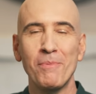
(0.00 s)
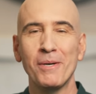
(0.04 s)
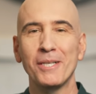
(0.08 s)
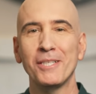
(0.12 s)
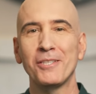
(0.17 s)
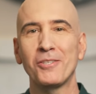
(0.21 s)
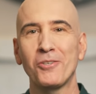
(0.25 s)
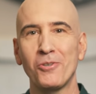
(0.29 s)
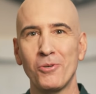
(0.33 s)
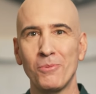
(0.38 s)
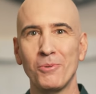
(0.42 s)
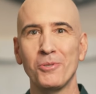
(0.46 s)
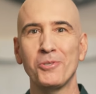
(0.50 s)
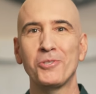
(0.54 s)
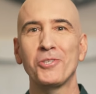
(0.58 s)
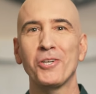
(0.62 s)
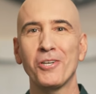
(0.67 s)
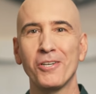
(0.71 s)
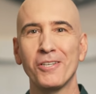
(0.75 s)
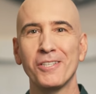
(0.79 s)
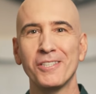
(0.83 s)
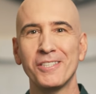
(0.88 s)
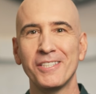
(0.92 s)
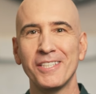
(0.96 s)
but
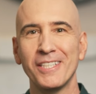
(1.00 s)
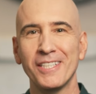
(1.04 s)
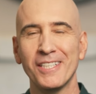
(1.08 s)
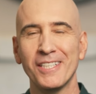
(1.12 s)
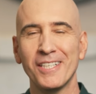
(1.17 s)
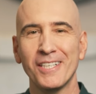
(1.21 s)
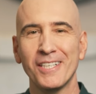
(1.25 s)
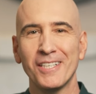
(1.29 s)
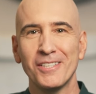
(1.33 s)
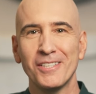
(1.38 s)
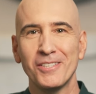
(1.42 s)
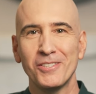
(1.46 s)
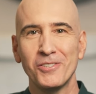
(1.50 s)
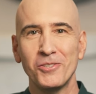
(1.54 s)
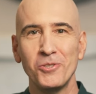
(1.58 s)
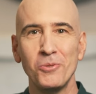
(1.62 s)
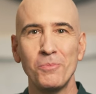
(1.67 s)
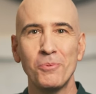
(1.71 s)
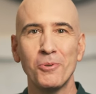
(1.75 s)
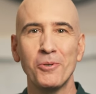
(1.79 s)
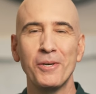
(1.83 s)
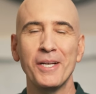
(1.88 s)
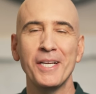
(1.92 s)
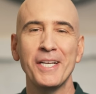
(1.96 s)
turbocharged in a
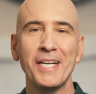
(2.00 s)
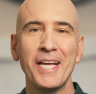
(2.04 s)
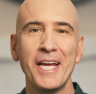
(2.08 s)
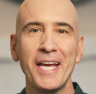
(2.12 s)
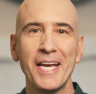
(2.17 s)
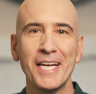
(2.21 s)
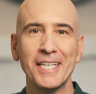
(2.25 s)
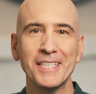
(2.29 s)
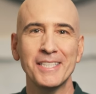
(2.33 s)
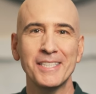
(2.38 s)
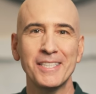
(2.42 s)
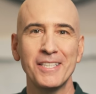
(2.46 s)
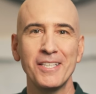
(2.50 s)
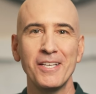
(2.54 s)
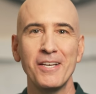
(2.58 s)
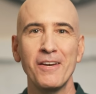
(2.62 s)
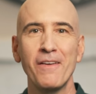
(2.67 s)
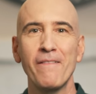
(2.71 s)
super enhanced